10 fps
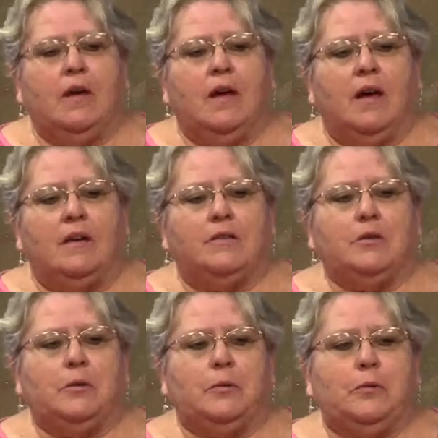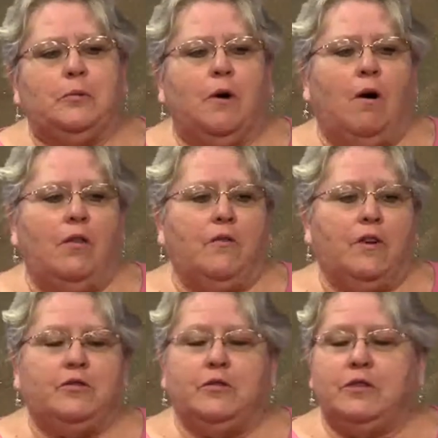And so all the
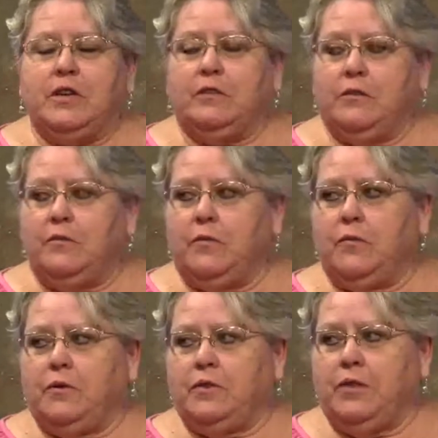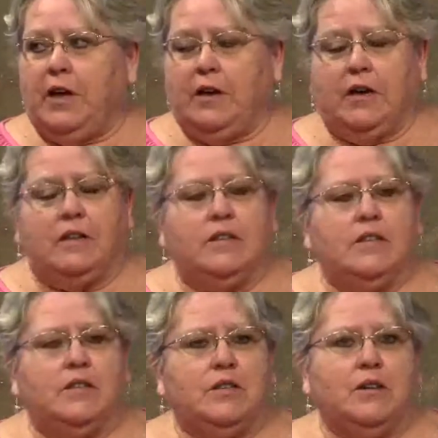veterans can look forward to that again
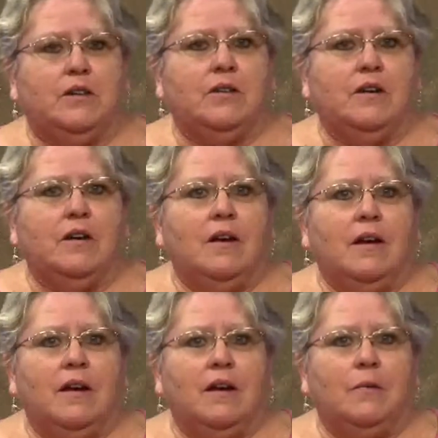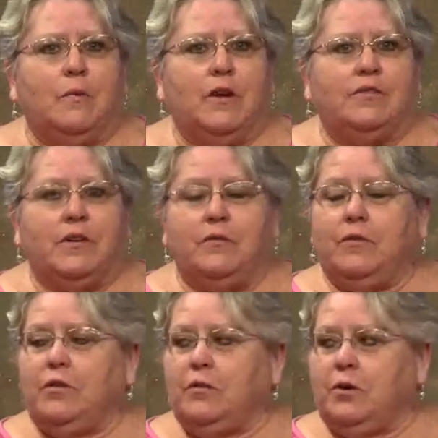this year. And we have
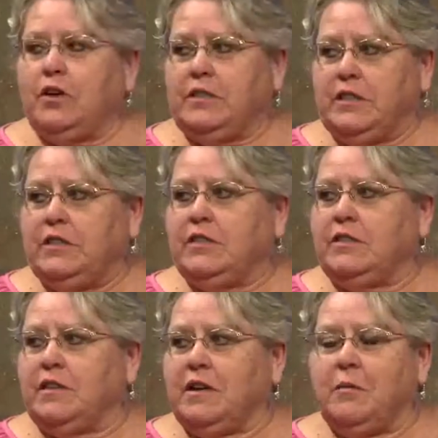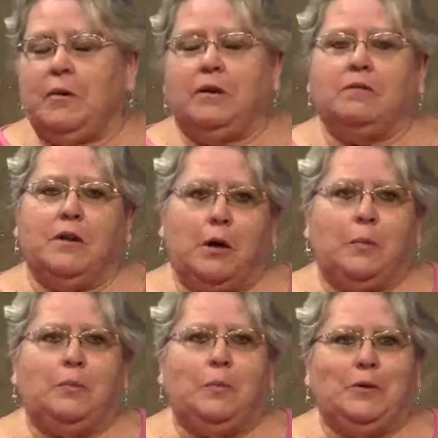several organizations that come out and
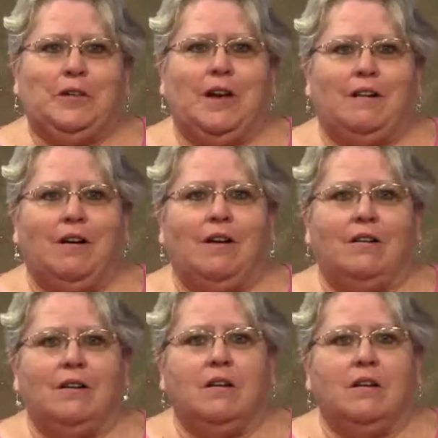help put that on